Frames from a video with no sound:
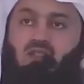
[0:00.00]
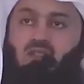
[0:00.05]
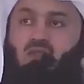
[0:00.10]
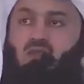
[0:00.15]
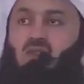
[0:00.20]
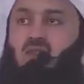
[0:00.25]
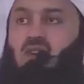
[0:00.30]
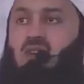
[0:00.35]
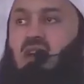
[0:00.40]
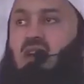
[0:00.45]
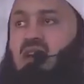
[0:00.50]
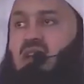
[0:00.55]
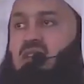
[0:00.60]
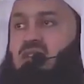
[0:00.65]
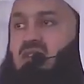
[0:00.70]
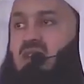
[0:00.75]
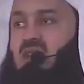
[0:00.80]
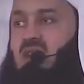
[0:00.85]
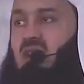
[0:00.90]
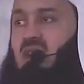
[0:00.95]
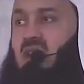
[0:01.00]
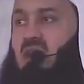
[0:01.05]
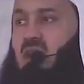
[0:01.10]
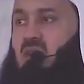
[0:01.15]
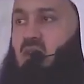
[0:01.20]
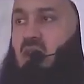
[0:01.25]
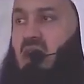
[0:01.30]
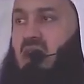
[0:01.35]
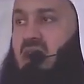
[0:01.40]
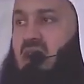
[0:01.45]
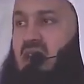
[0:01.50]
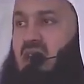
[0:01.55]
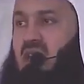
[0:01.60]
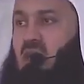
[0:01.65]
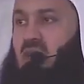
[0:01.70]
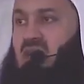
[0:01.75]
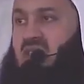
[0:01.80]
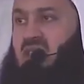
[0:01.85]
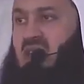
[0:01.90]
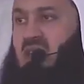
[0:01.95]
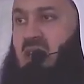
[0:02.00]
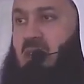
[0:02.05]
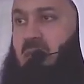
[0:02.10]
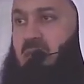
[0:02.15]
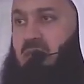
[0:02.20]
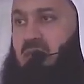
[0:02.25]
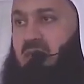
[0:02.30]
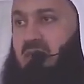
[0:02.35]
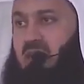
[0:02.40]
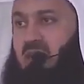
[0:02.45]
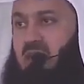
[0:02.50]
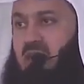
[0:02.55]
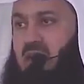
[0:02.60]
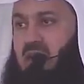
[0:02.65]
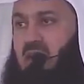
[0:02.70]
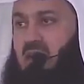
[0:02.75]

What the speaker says: Rasulullah sallallahu alayhi wa sallam,